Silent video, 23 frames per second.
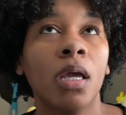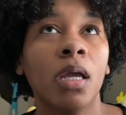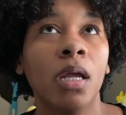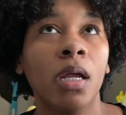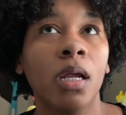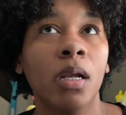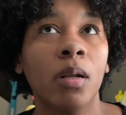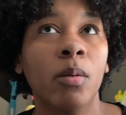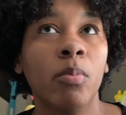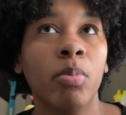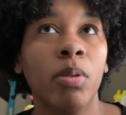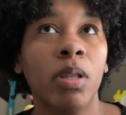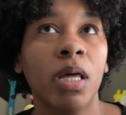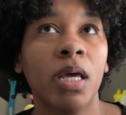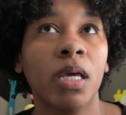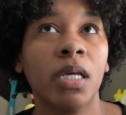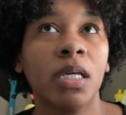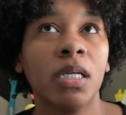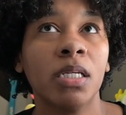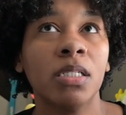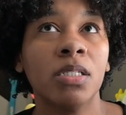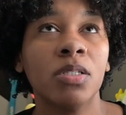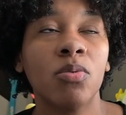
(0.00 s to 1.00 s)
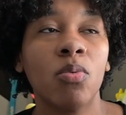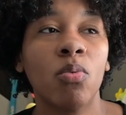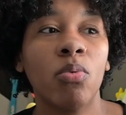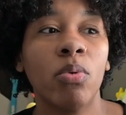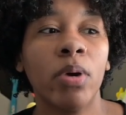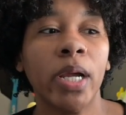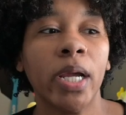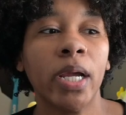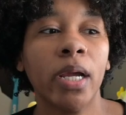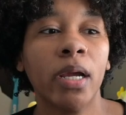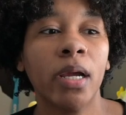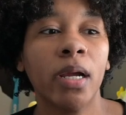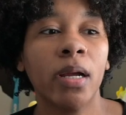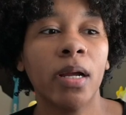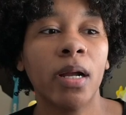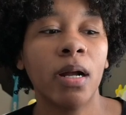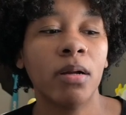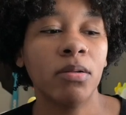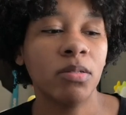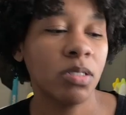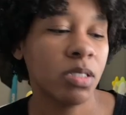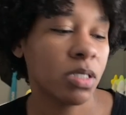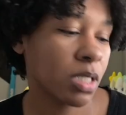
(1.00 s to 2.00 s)
in a place where
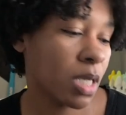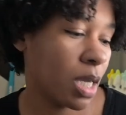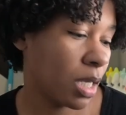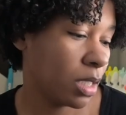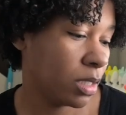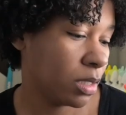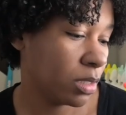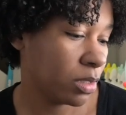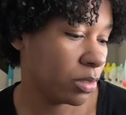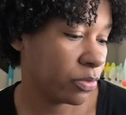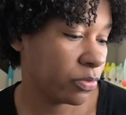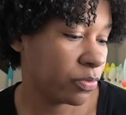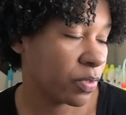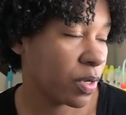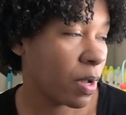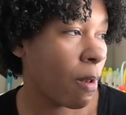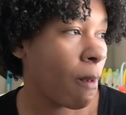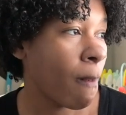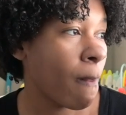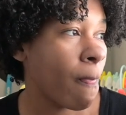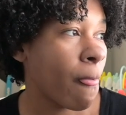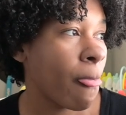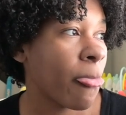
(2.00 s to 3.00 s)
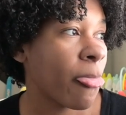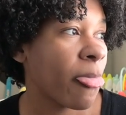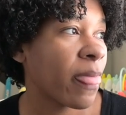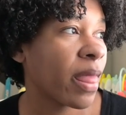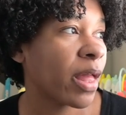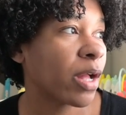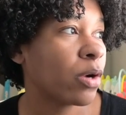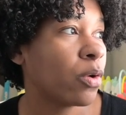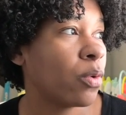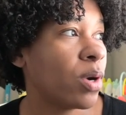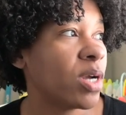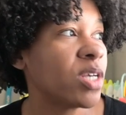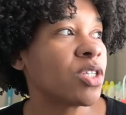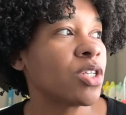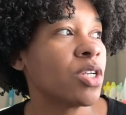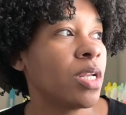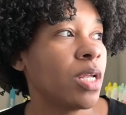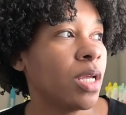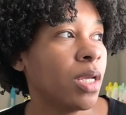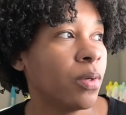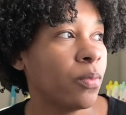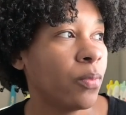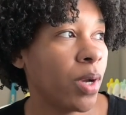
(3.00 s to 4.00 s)
I'm just kind of
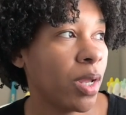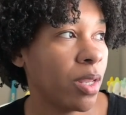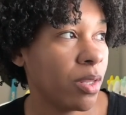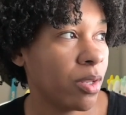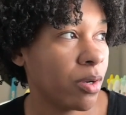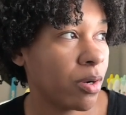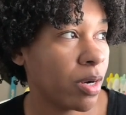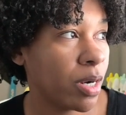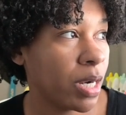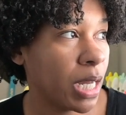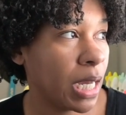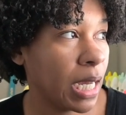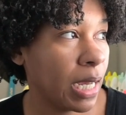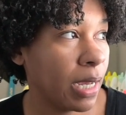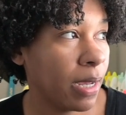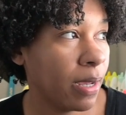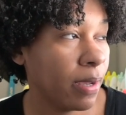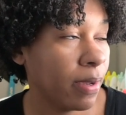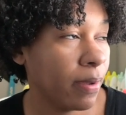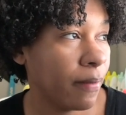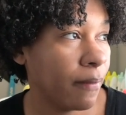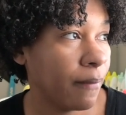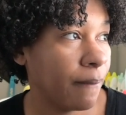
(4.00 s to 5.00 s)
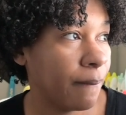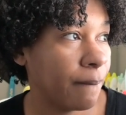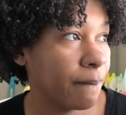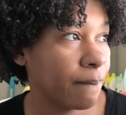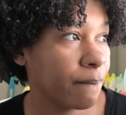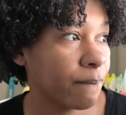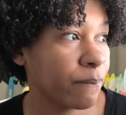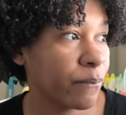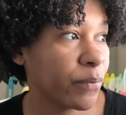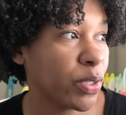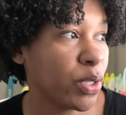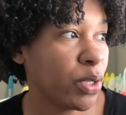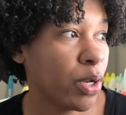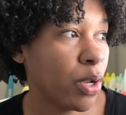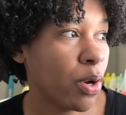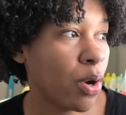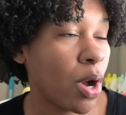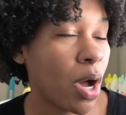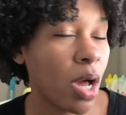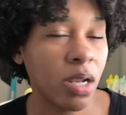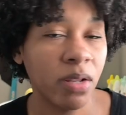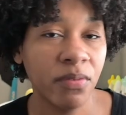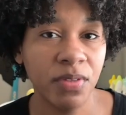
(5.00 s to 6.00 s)
questioning whether or not, you know,
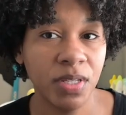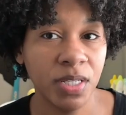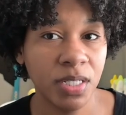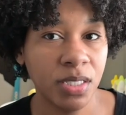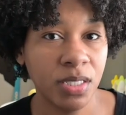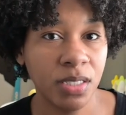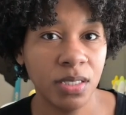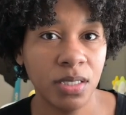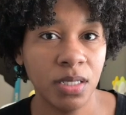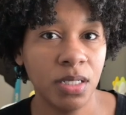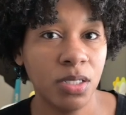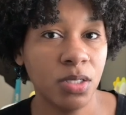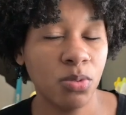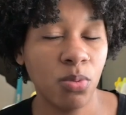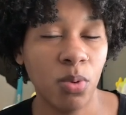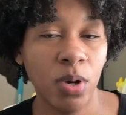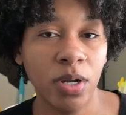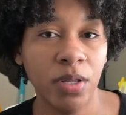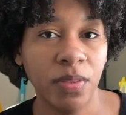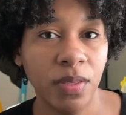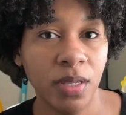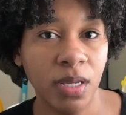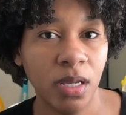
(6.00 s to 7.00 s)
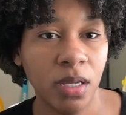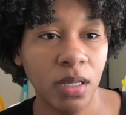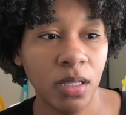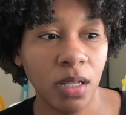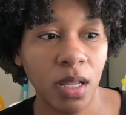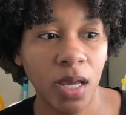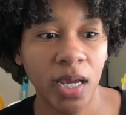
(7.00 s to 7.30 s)
all of this is worth it.